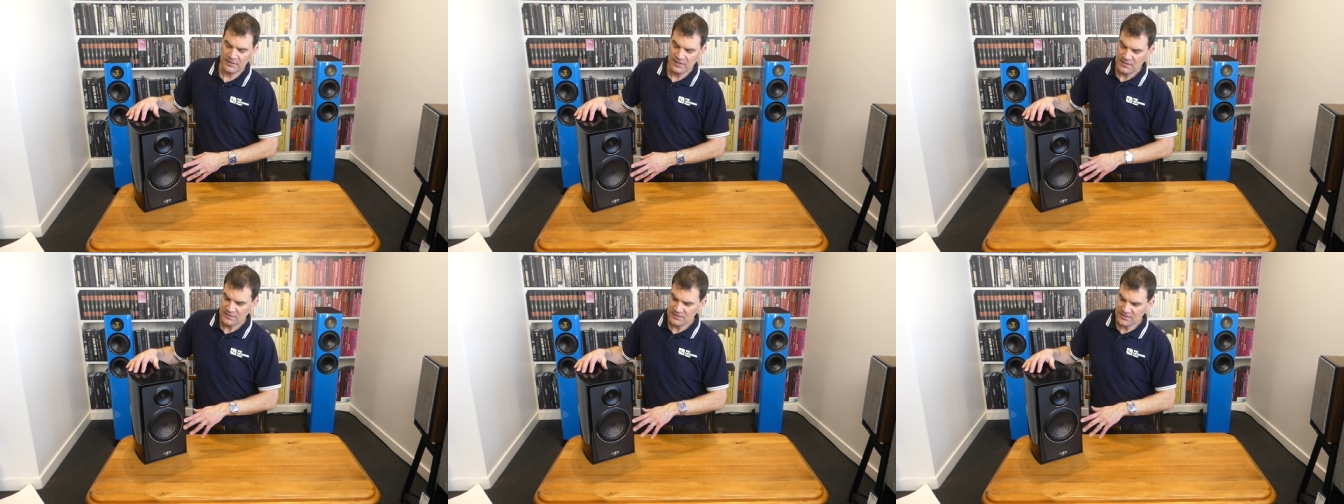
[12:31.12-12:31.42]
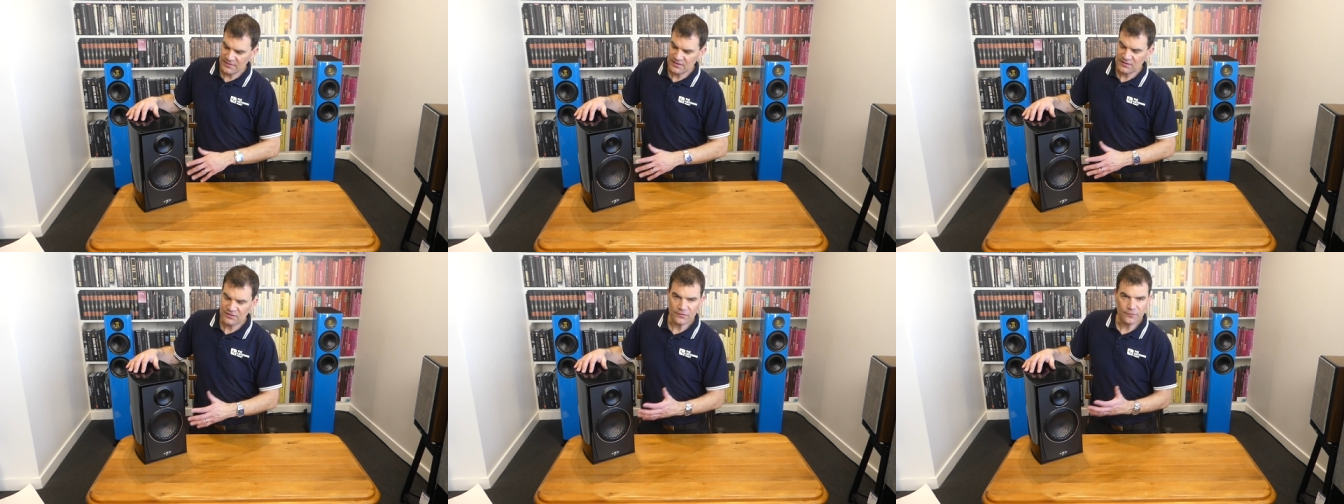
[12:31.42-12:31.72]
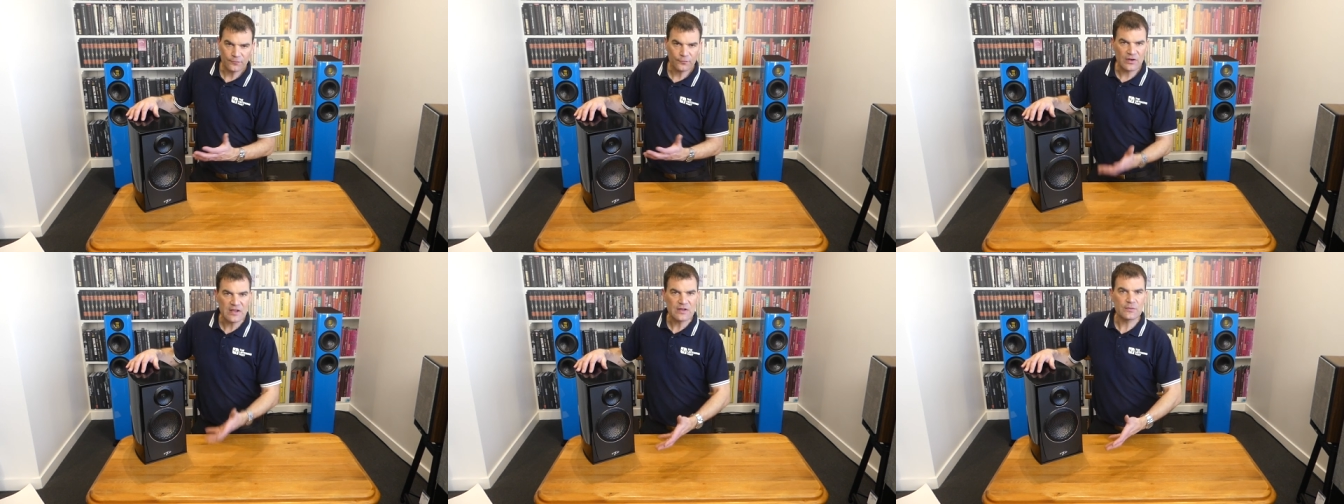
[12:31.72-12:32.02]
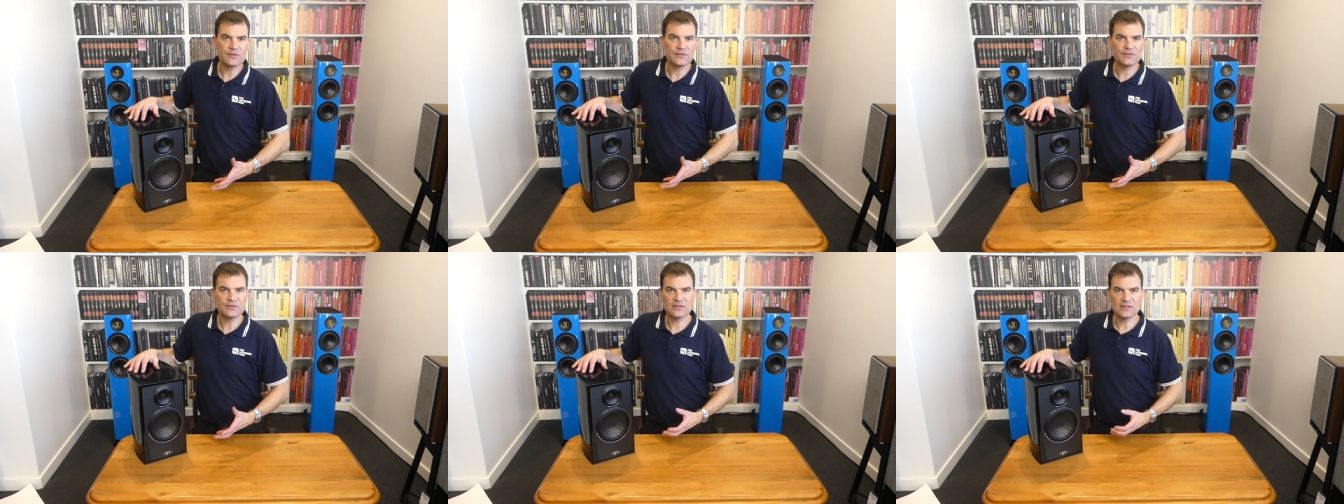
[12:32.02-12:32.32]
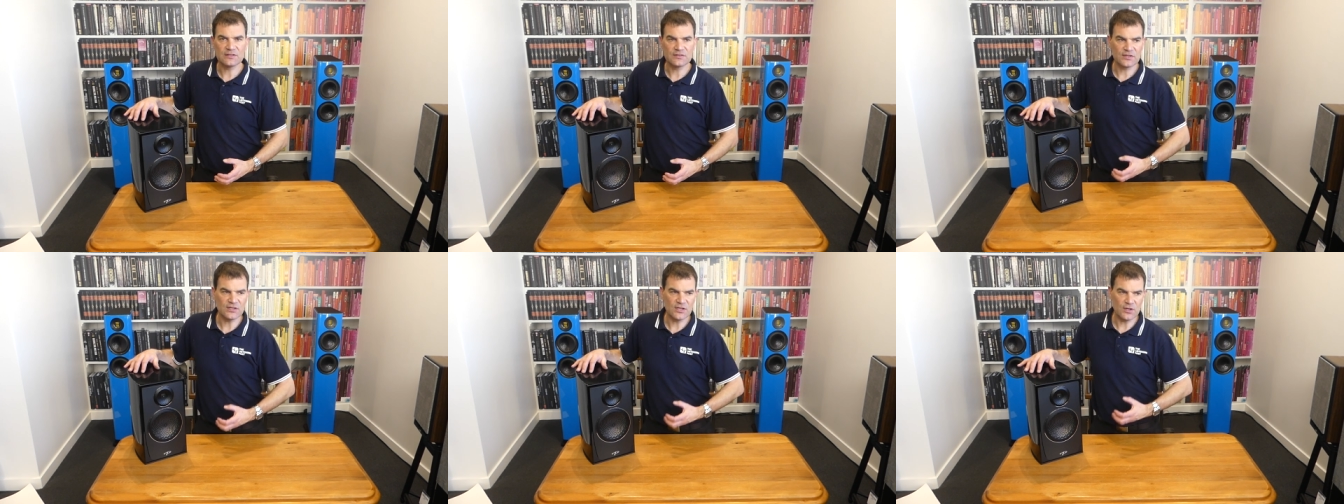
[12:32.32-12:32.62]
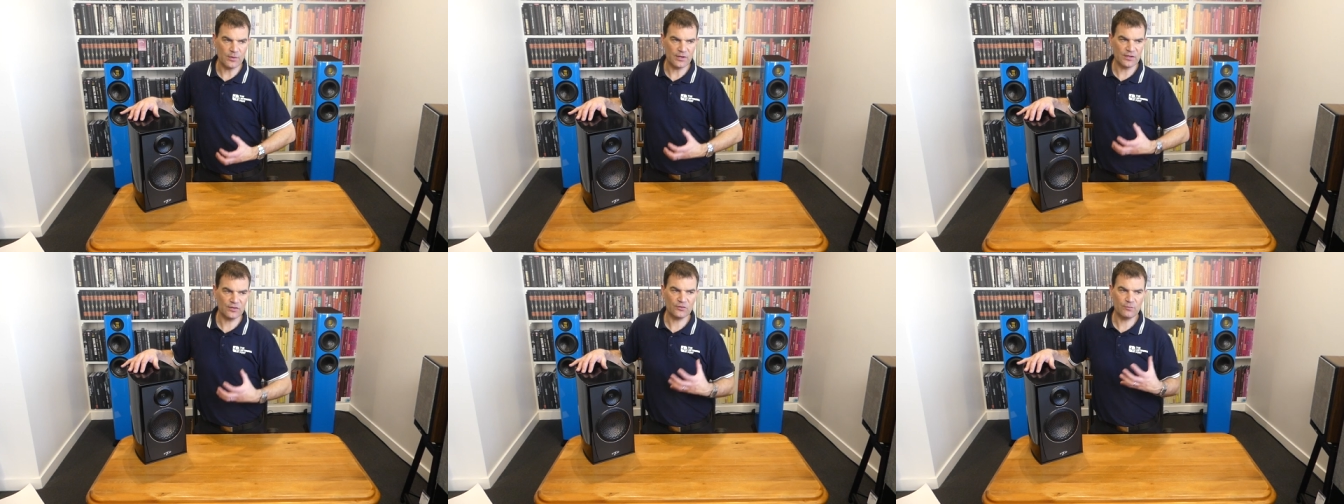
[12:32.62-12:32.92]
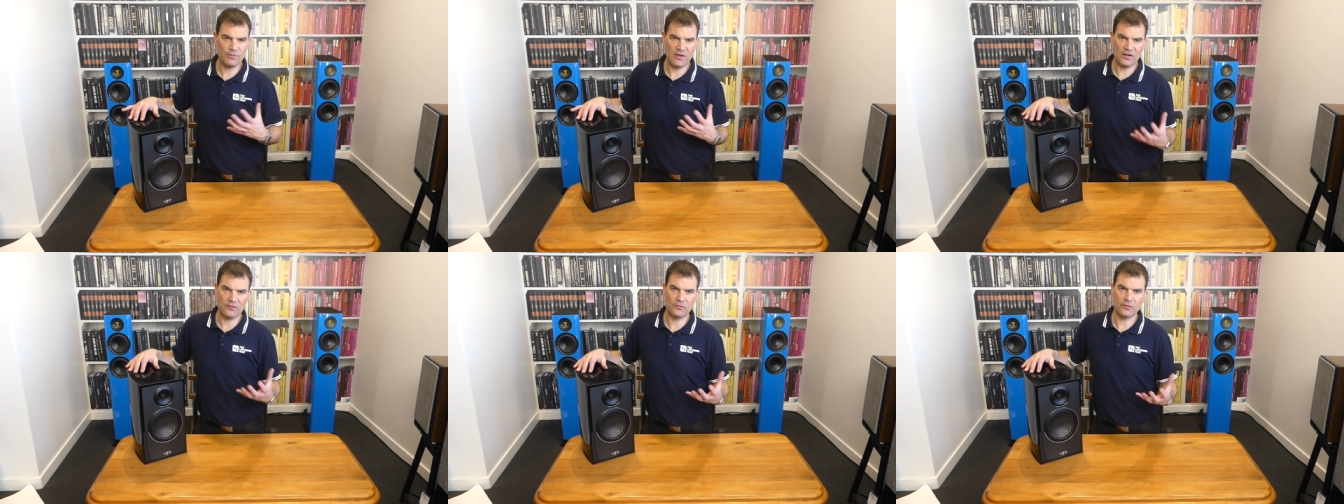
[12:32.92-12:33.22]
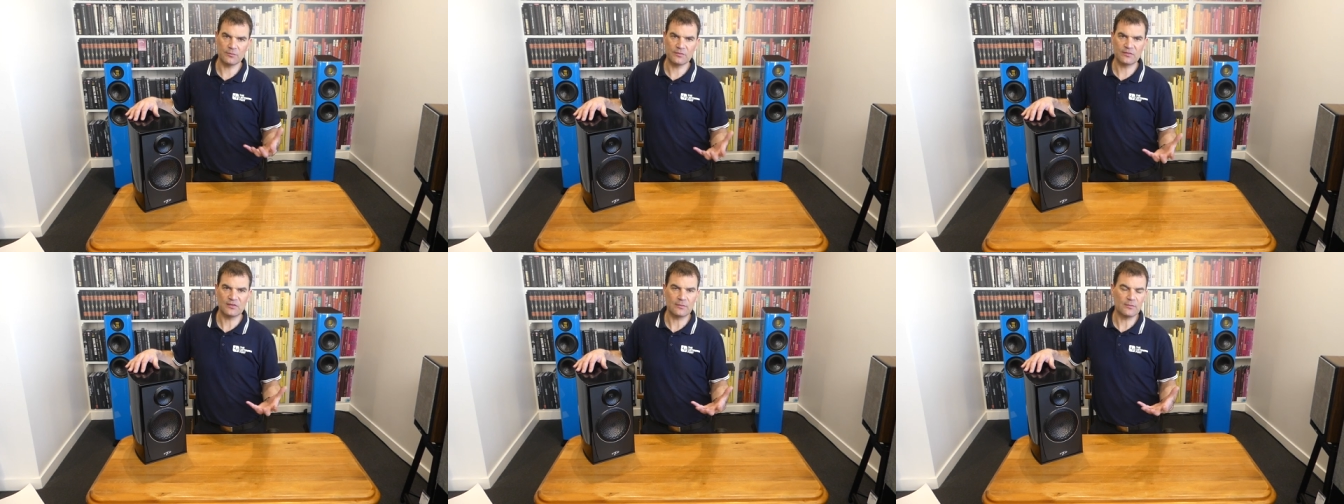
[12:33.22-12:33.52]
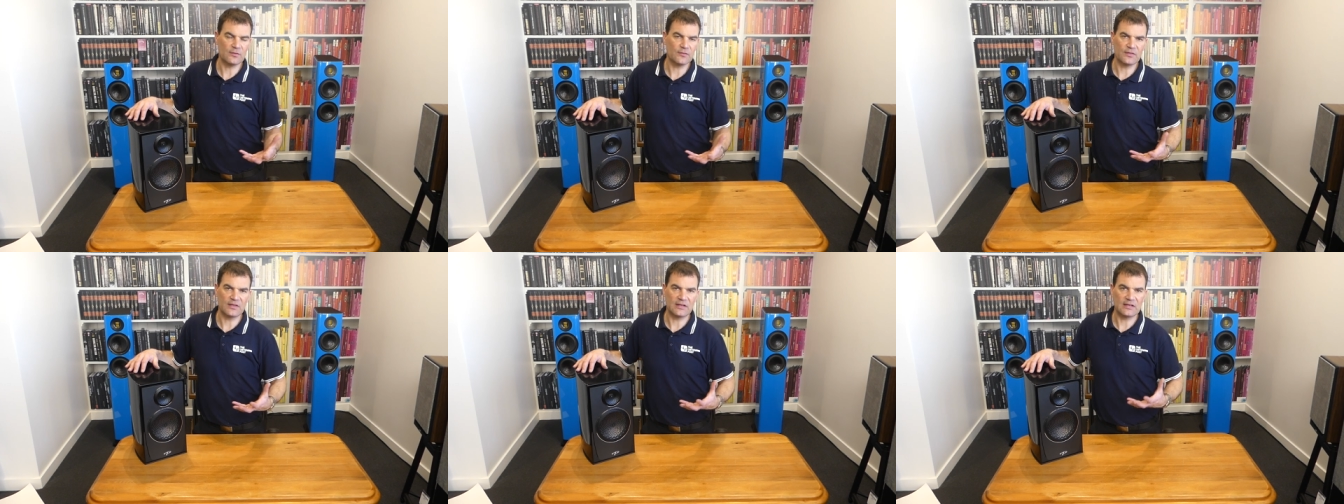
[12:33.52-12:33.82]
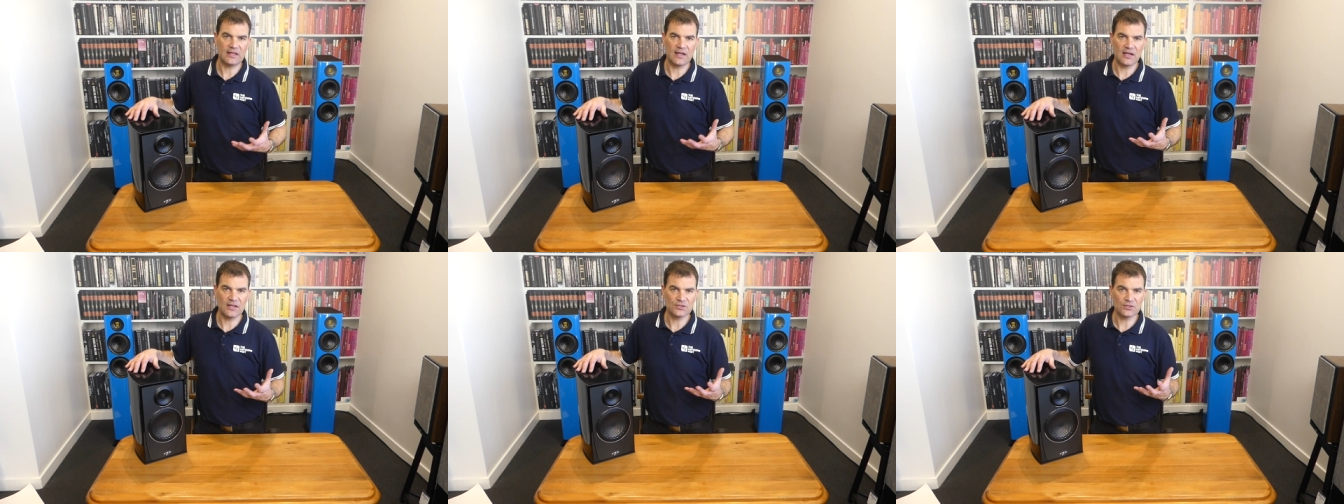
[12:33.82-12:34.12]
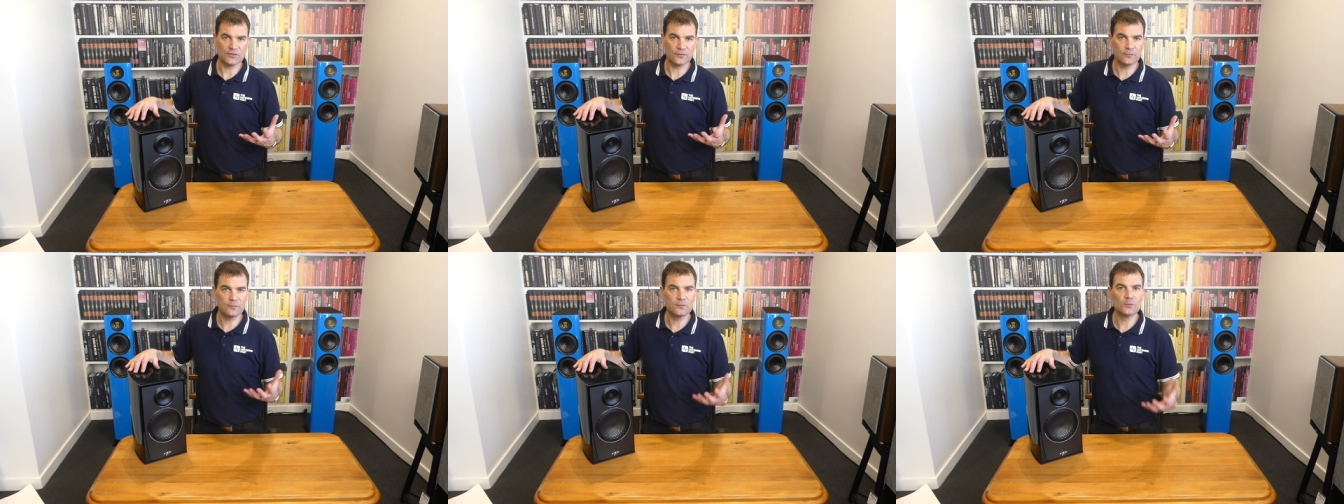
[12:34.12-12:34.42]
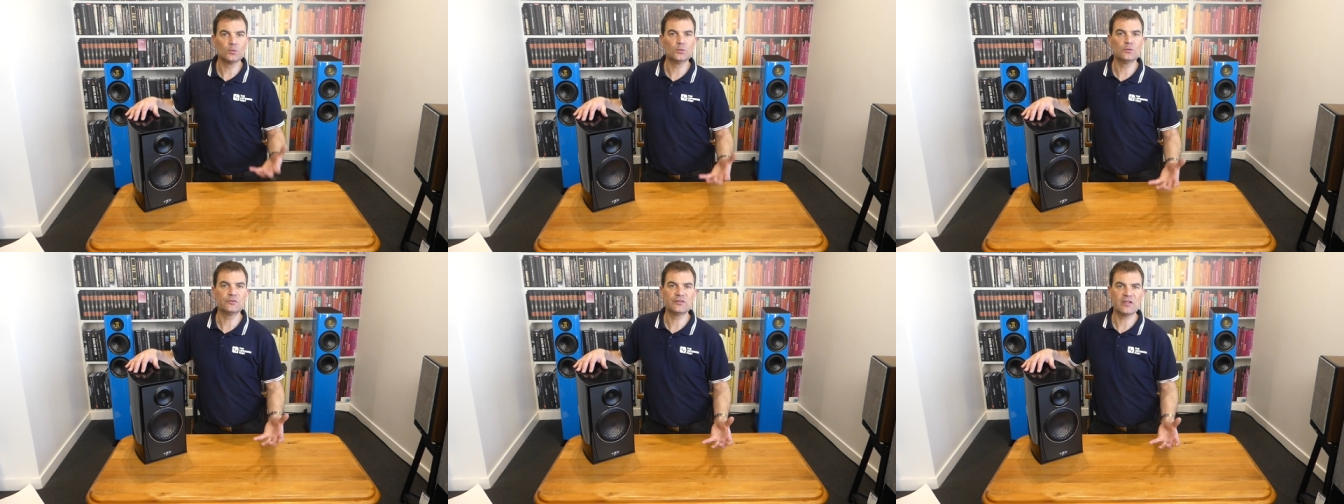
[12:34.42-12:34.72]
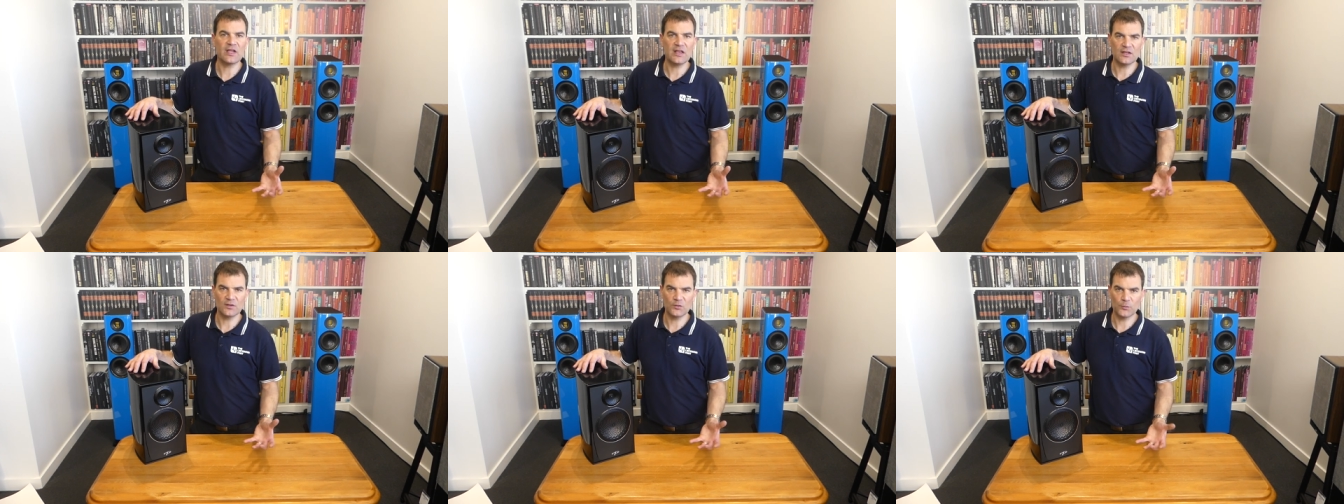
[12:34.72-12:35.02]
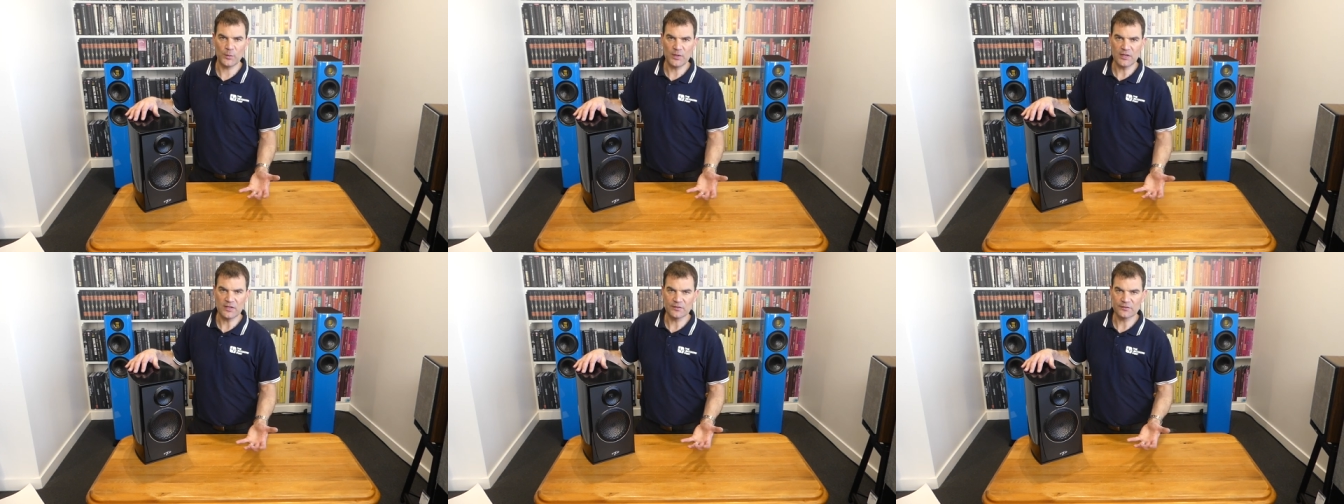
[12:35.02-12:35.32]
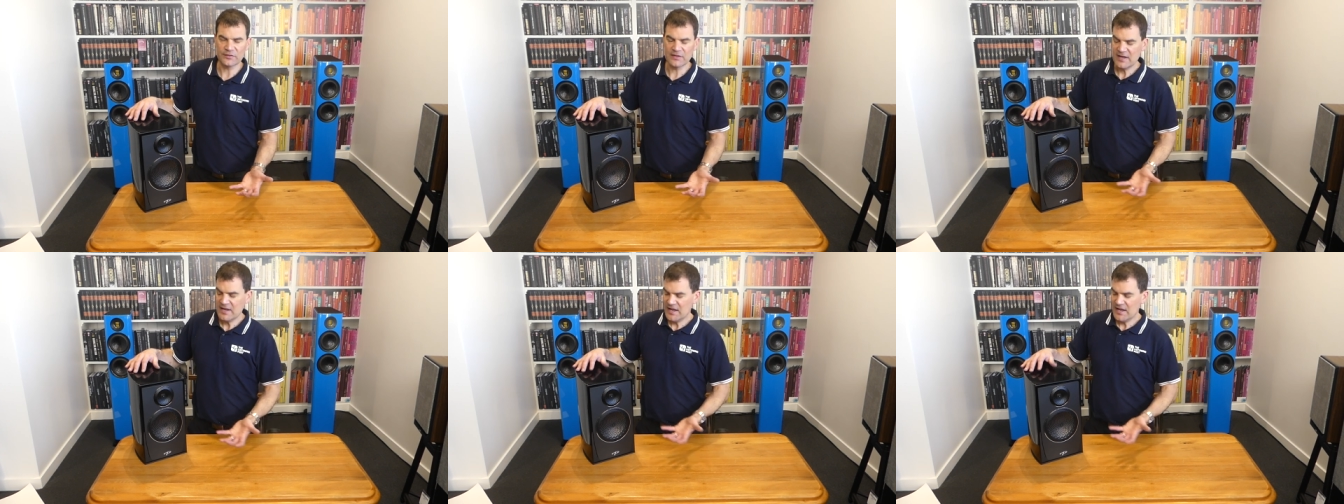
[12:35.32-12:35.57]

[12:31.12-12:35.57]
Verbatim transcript: Now these are frequencies that you would expect from some of the larger floor standing speakers